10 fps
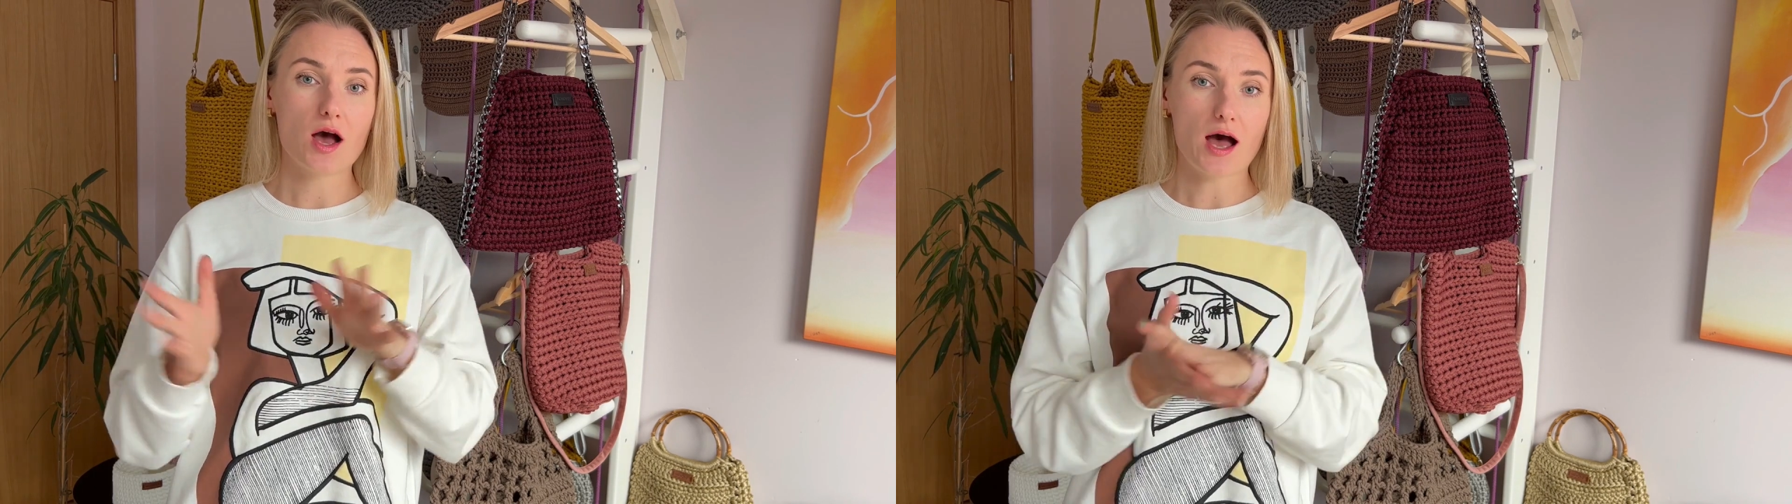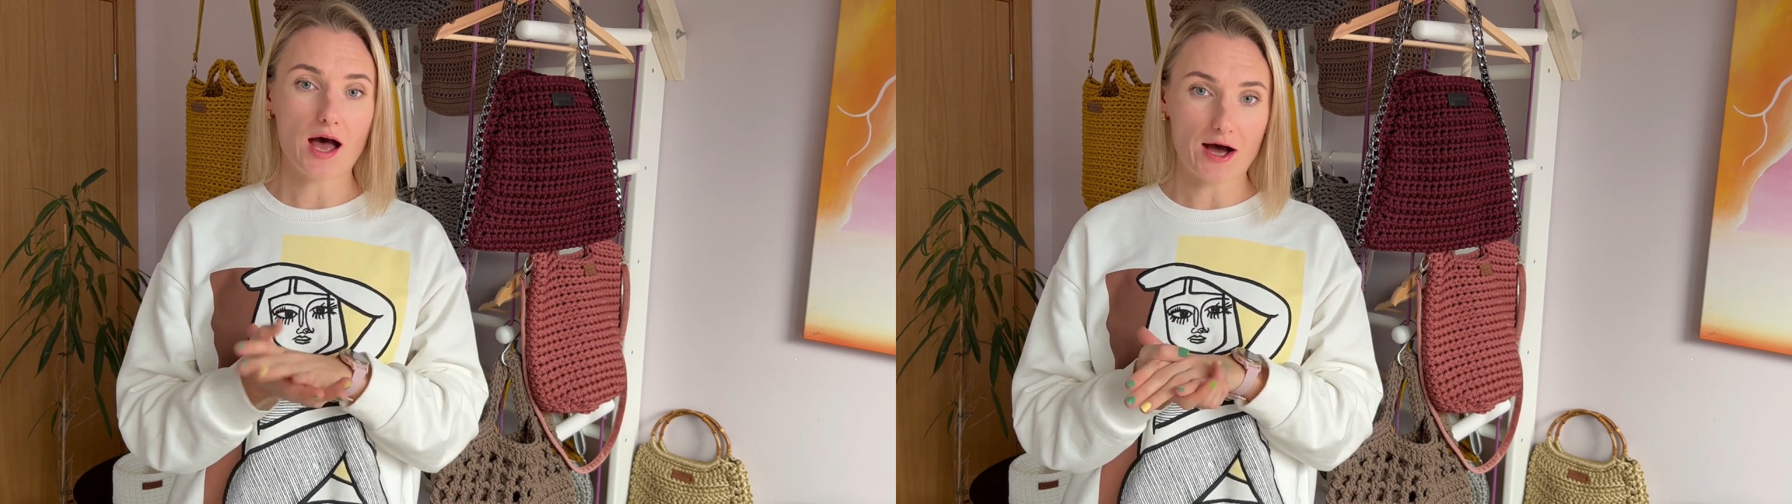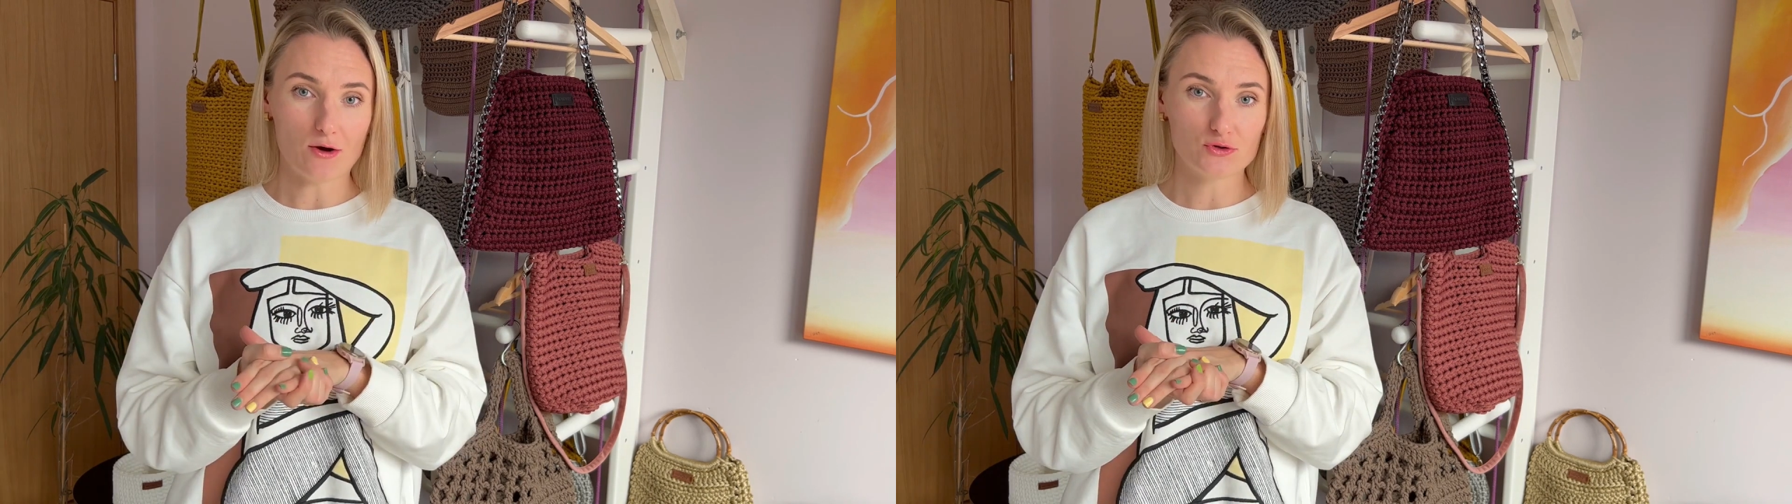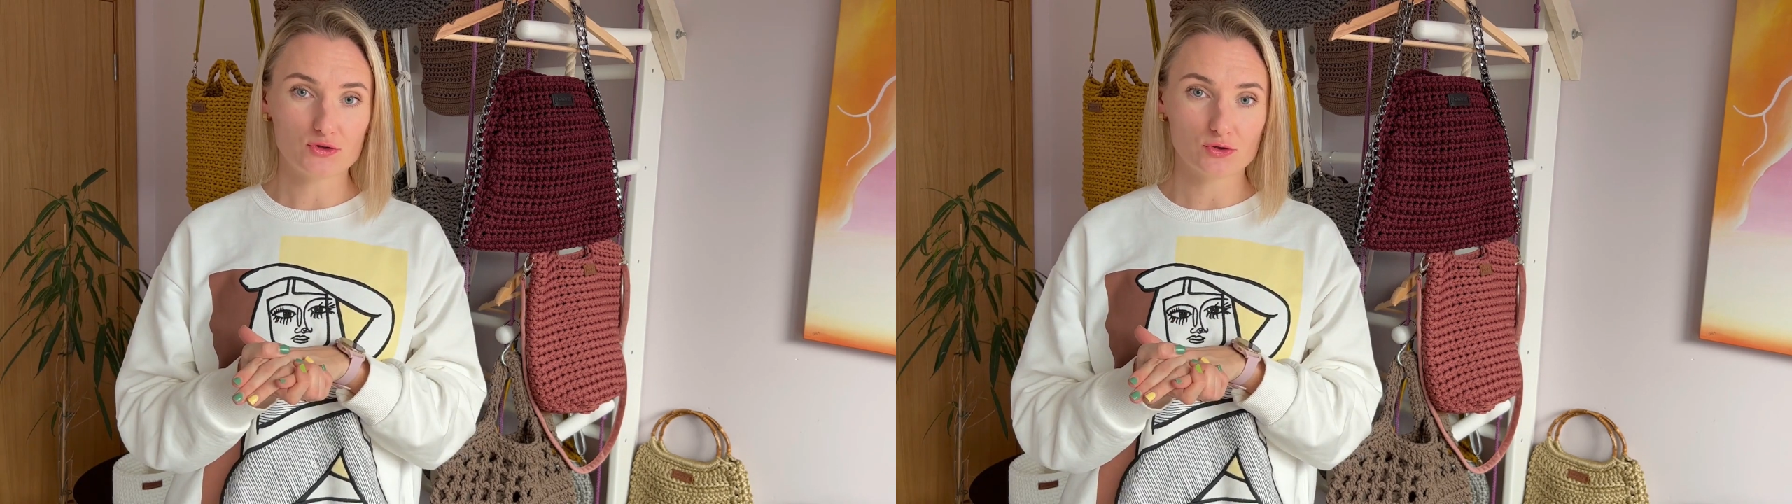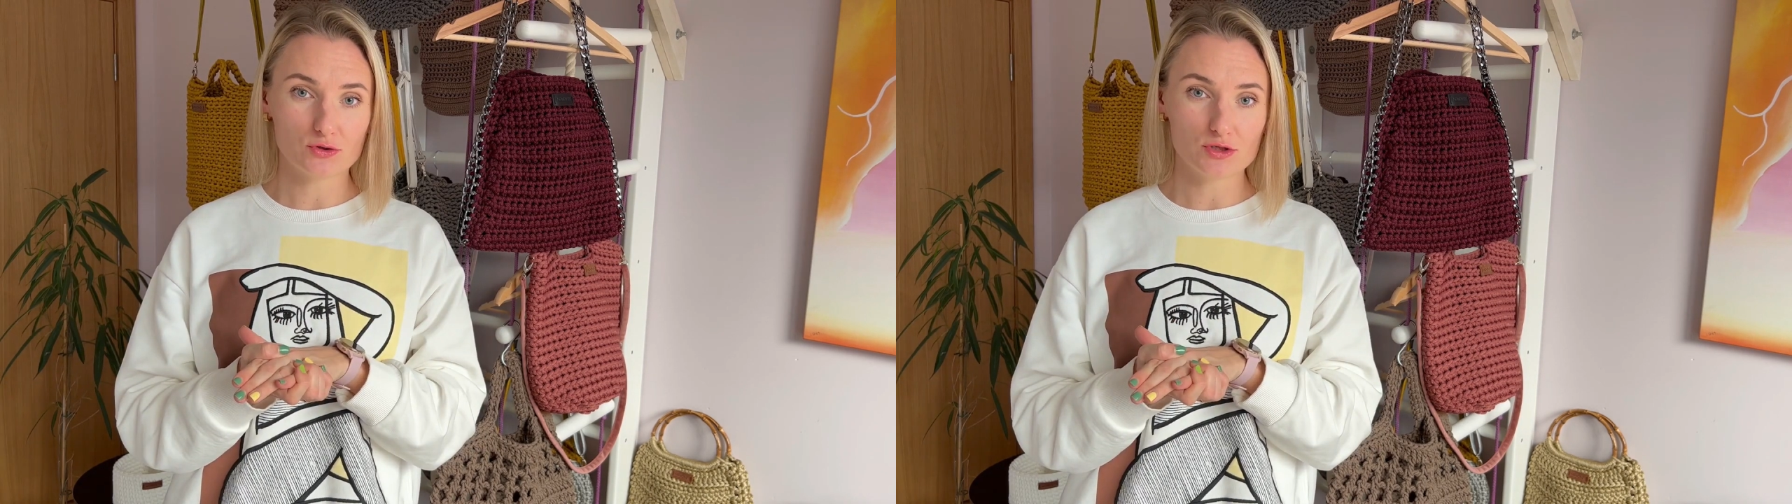how to
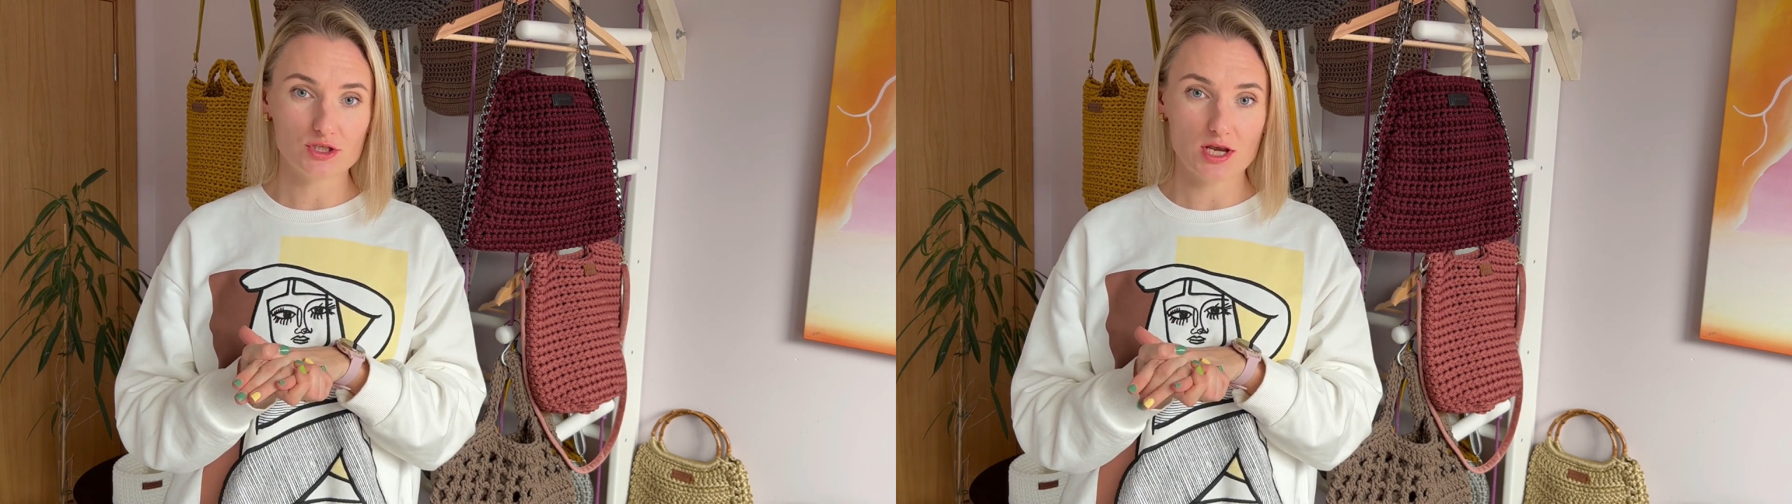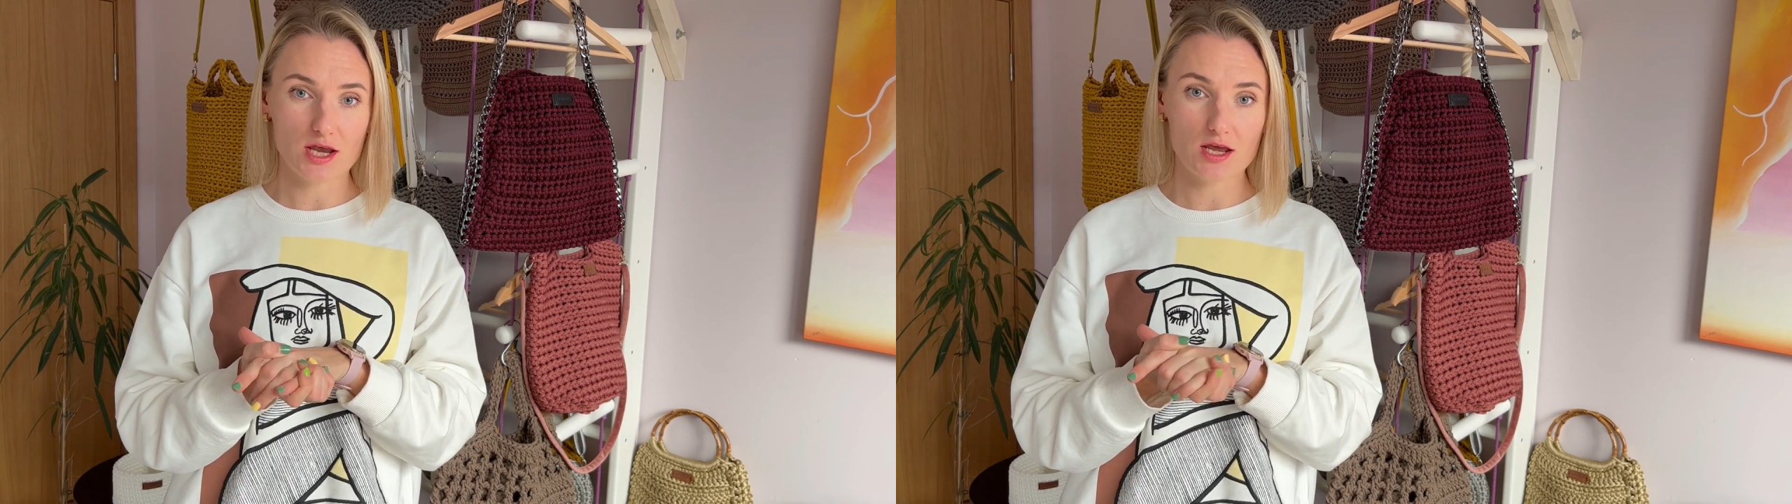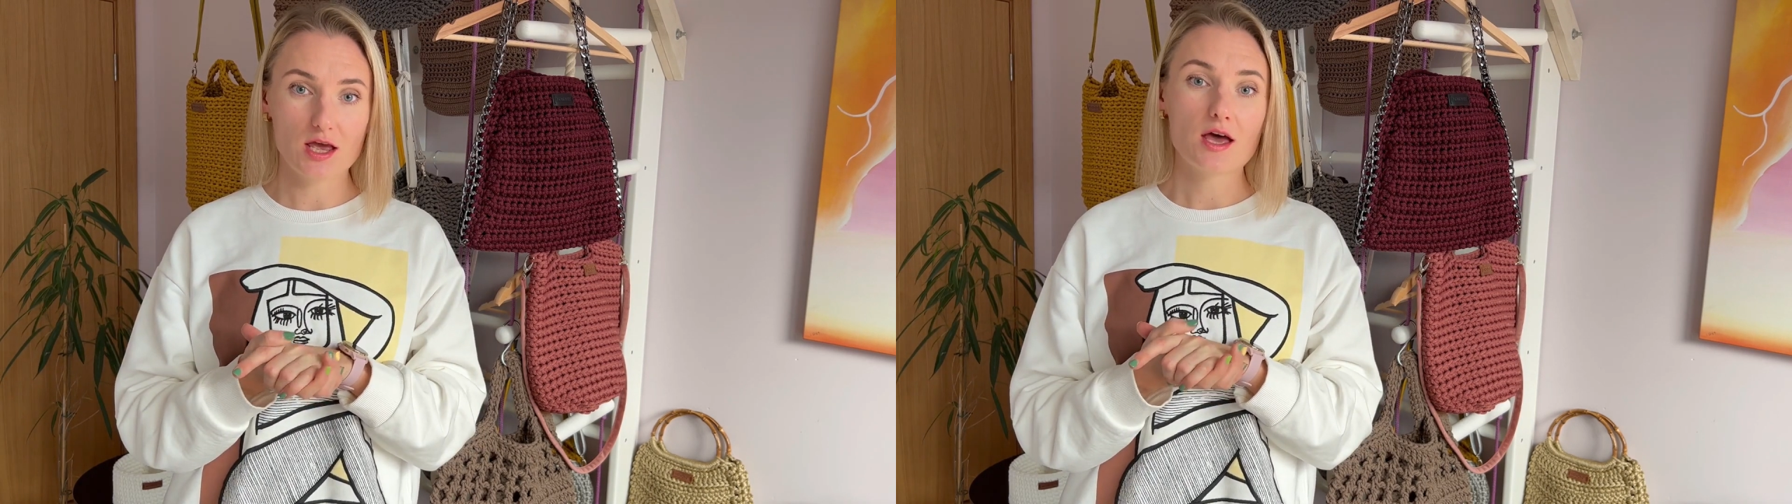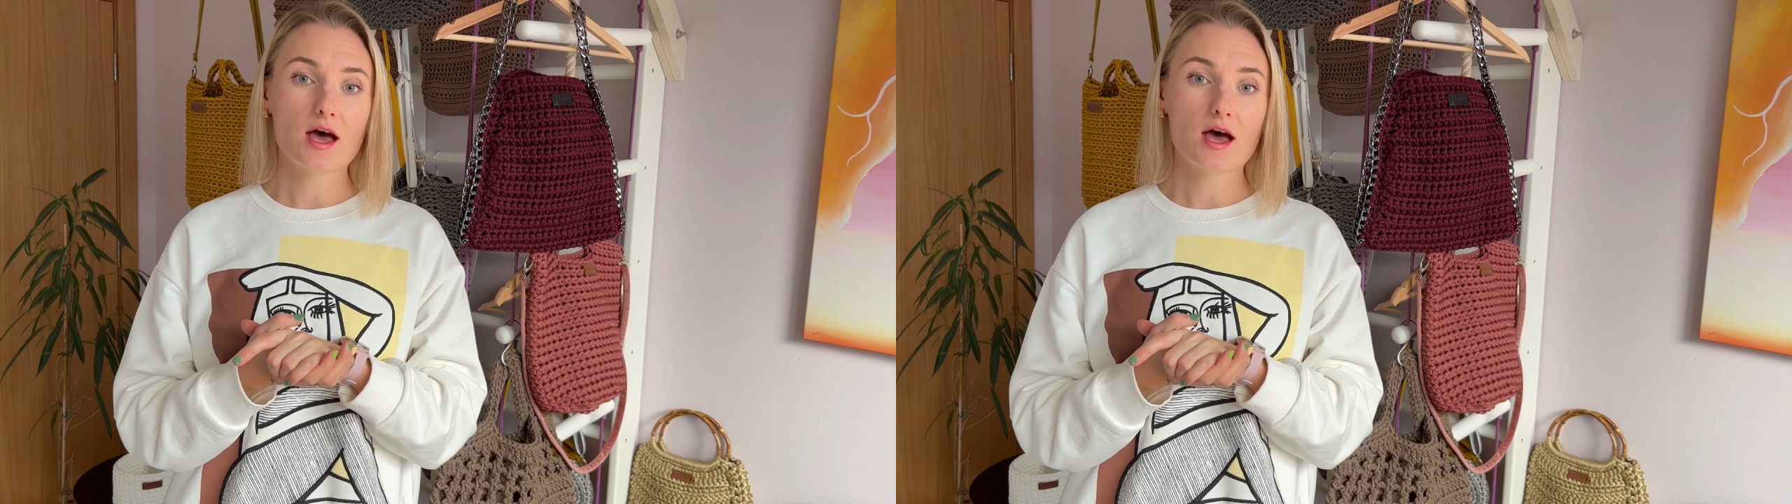crochet